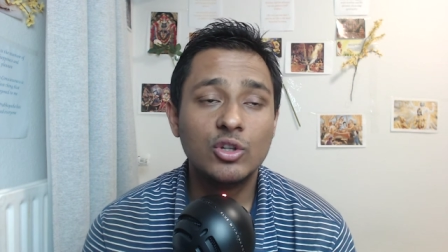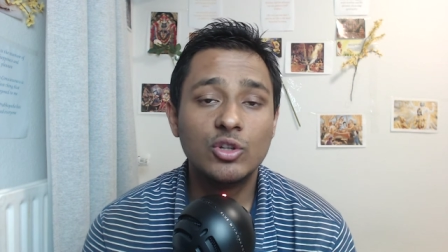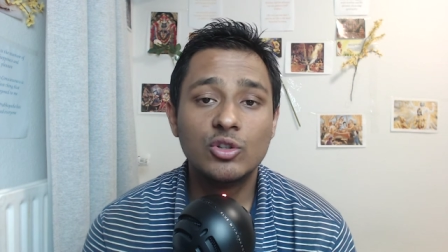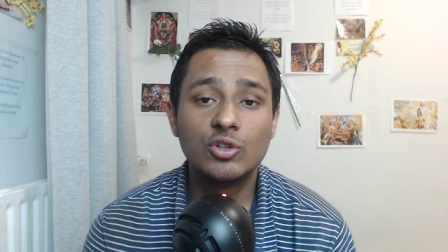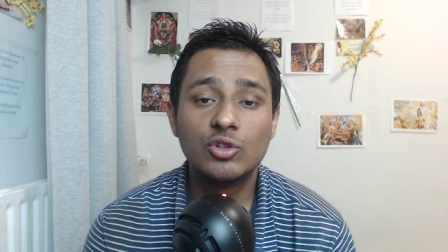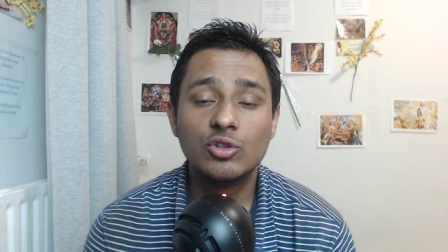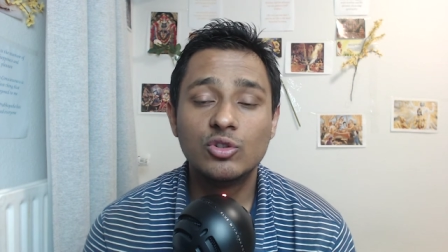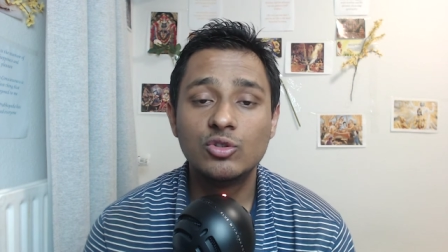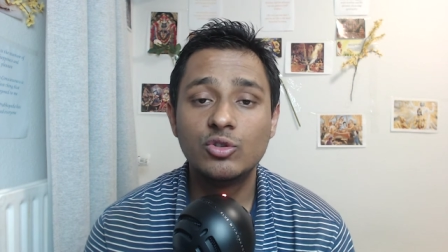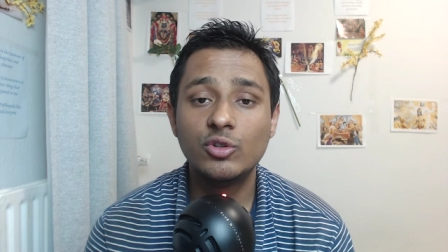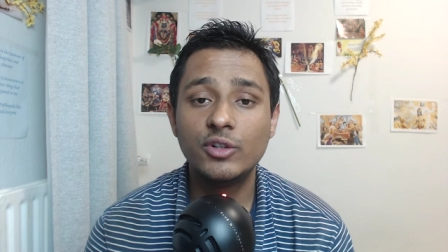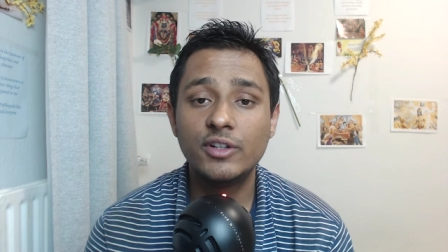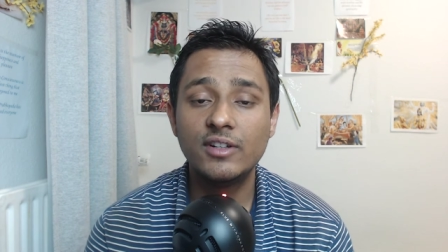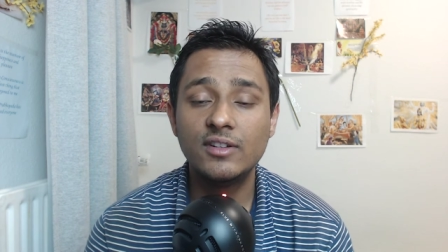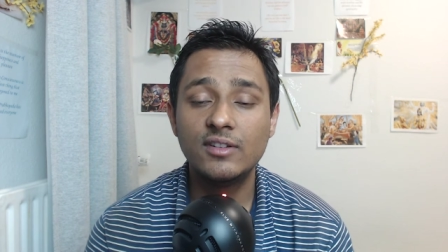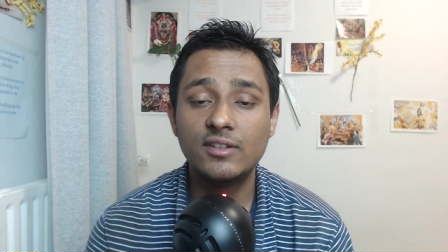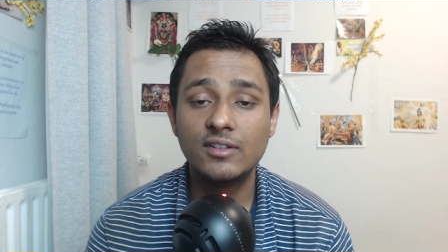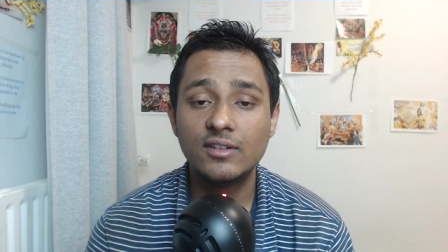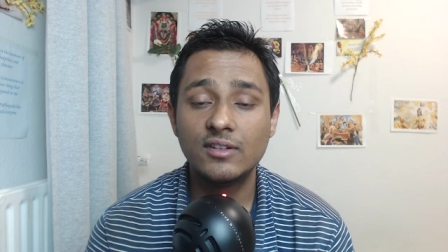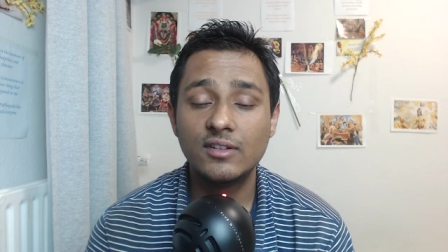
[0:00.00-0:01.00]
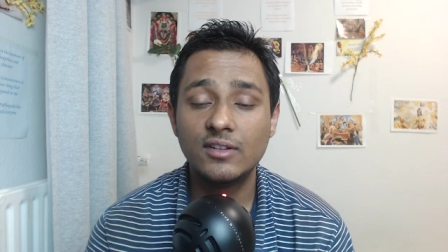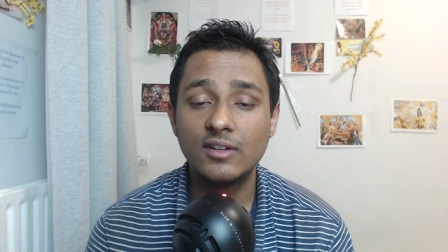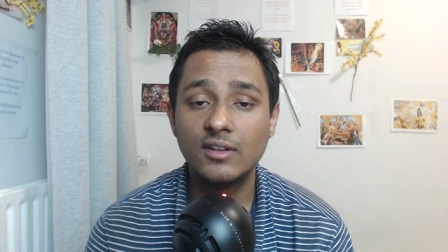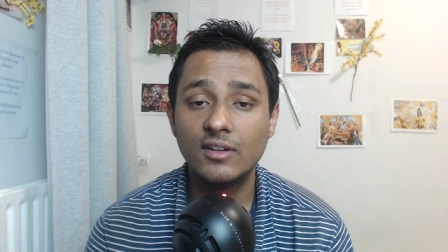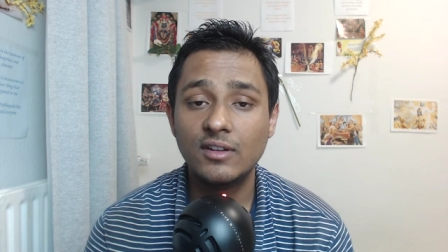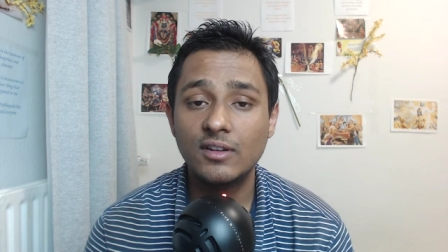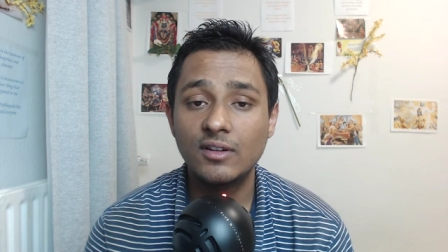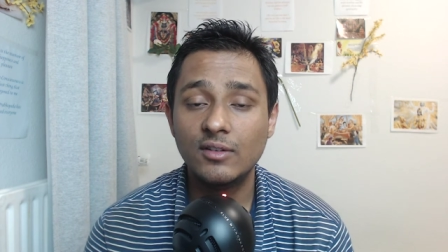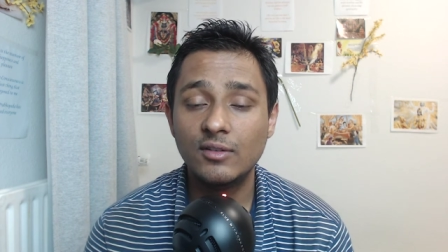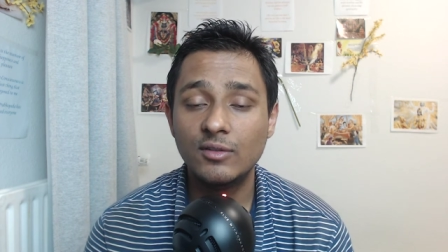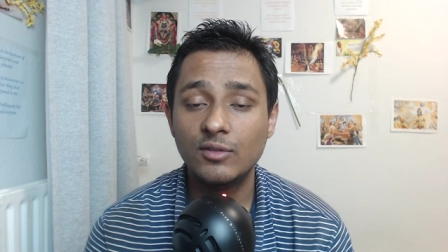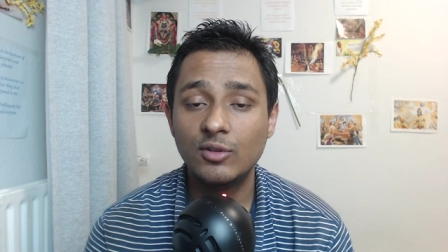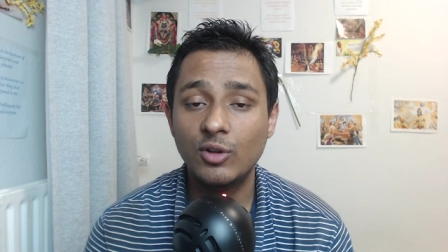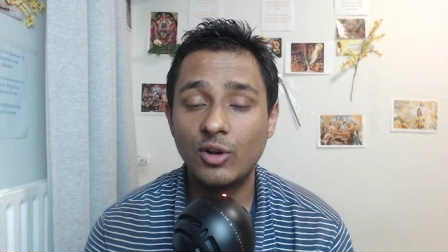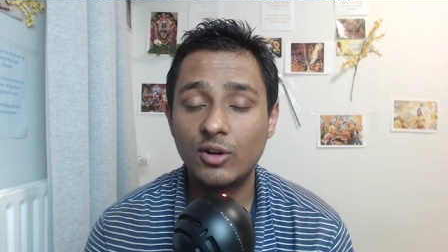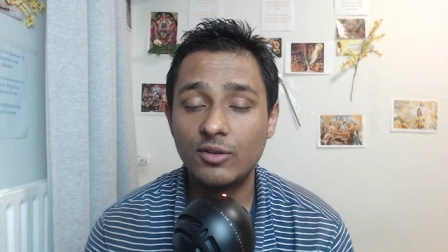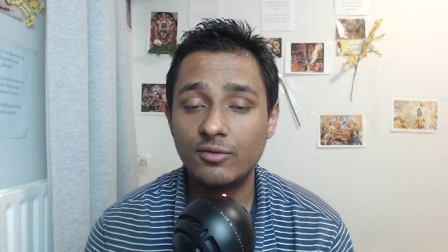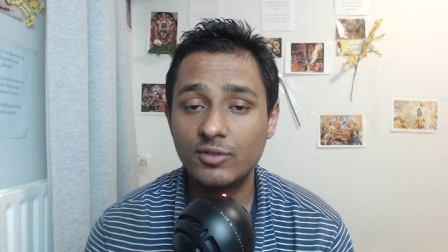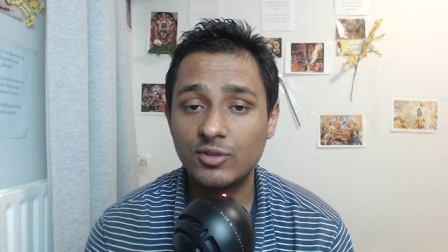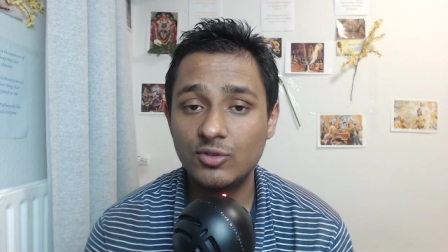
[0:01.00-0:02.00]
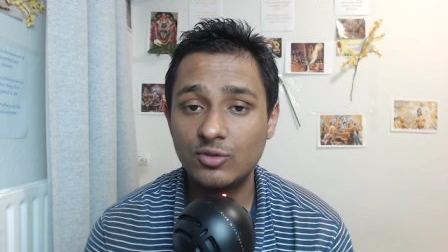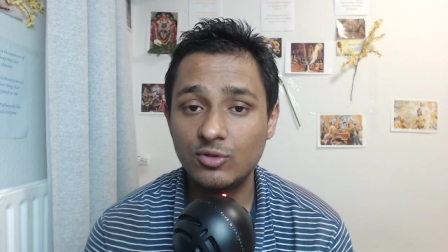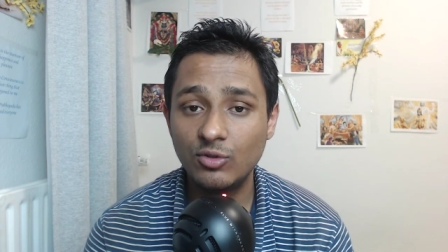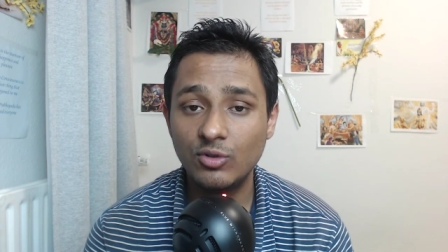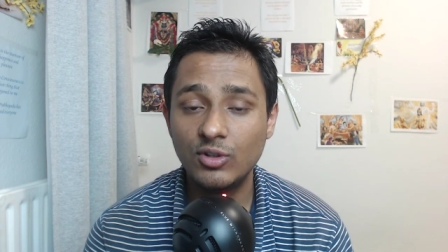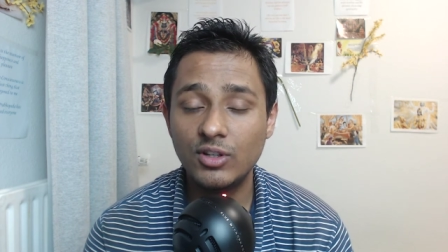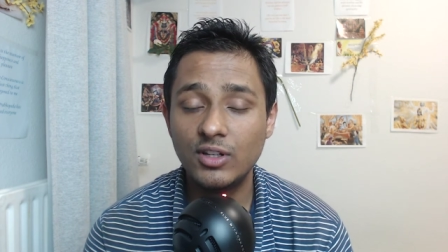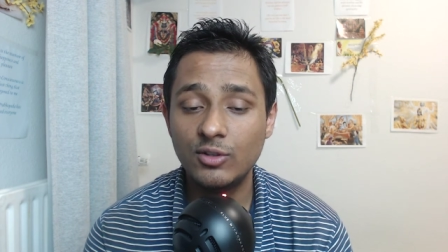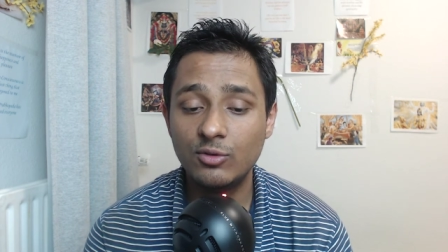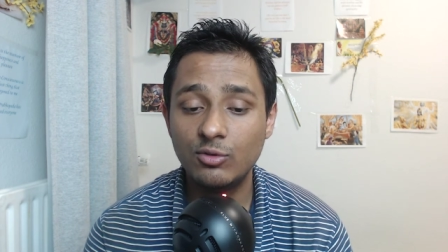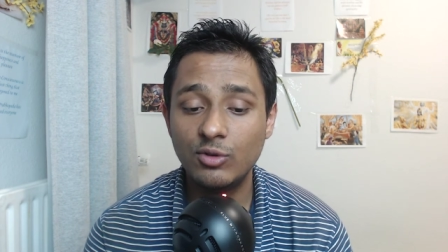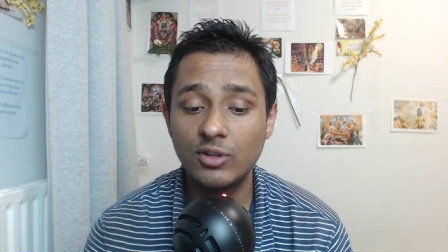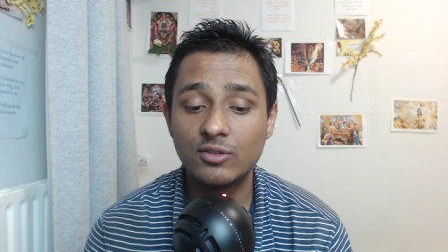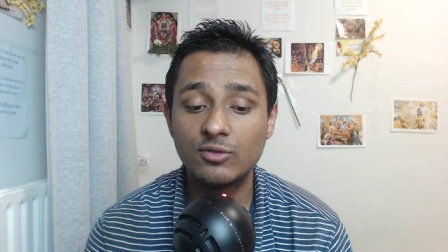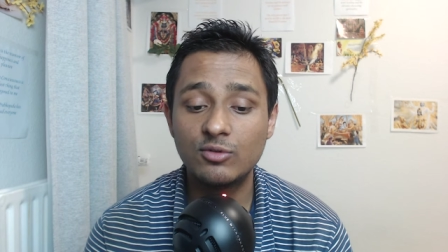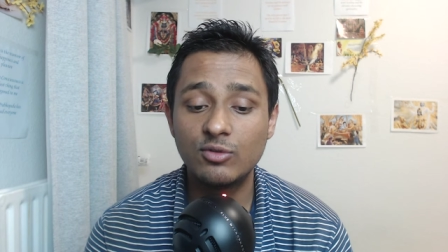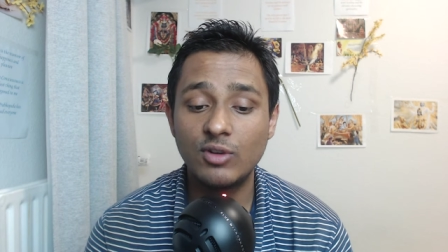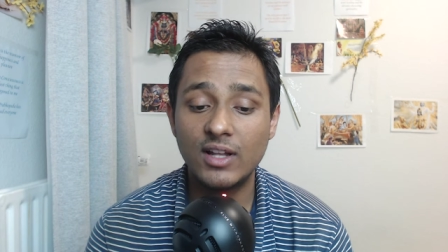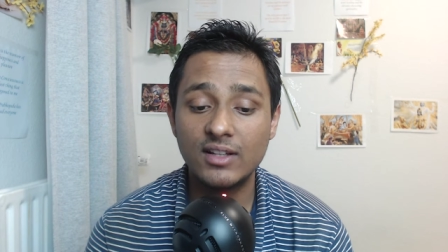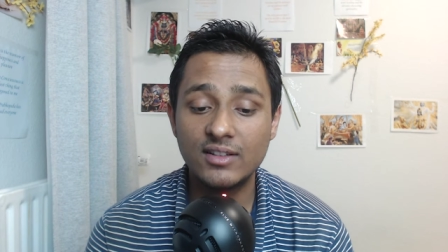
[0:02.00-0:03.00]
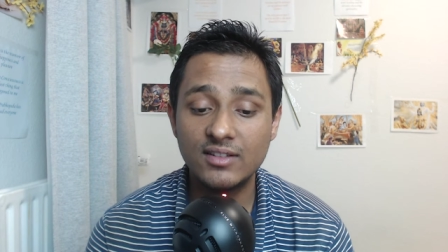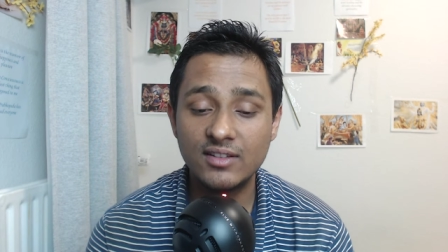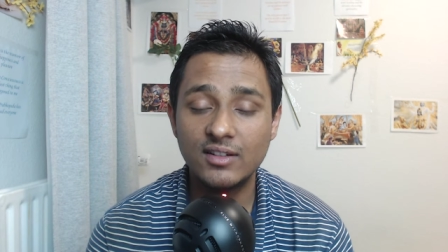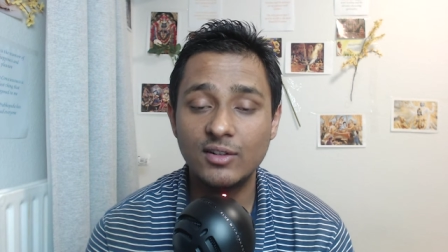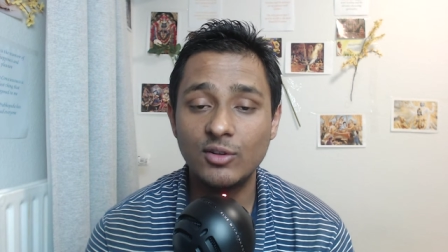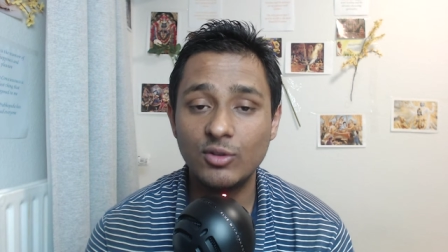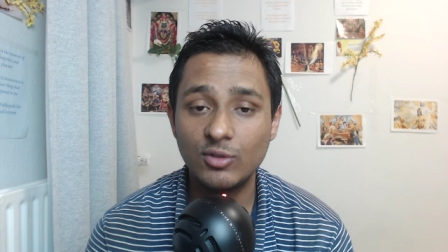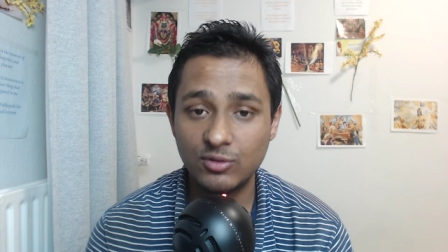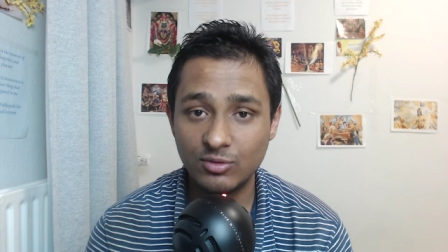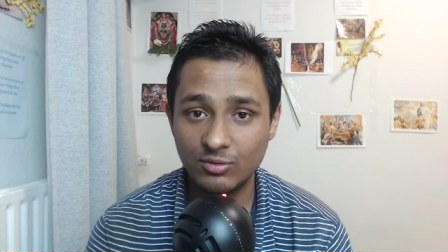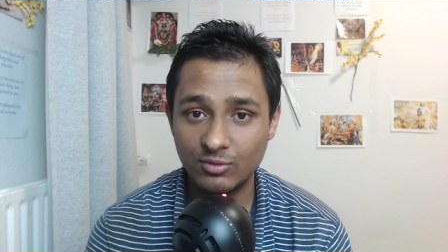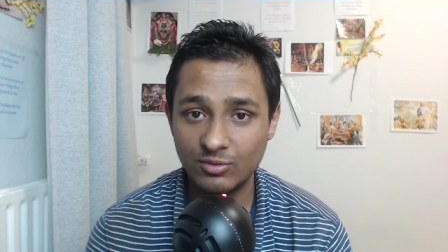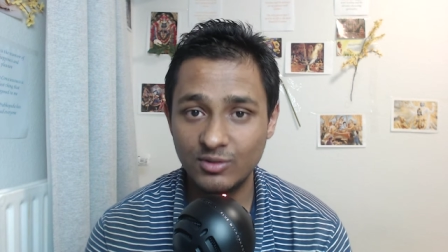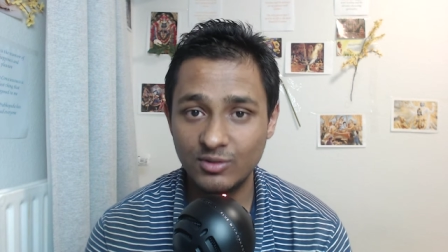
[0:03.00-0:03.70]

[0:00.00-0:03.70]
So it is Lord Vishnu only who has to answer also.